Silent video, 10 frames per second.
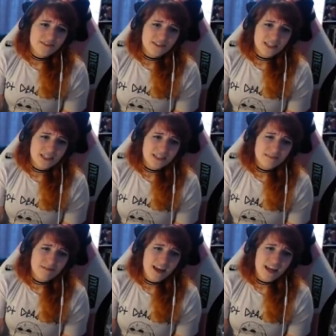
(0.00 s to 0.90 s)
This
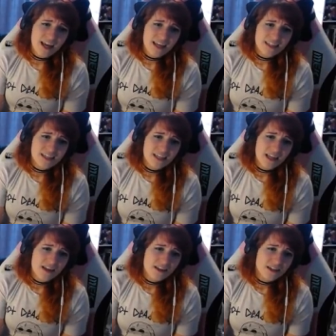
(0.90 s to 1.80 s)
faith,
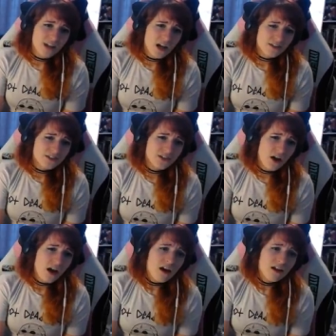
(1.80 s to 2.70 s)
our
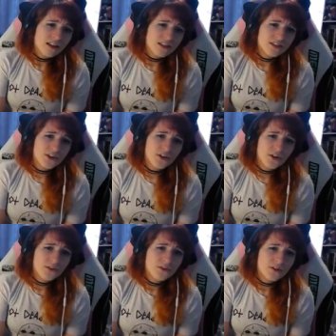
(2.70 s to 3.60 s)

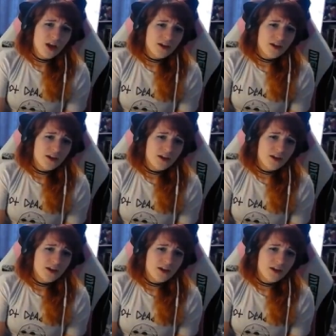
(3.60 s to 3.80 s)
solitude, our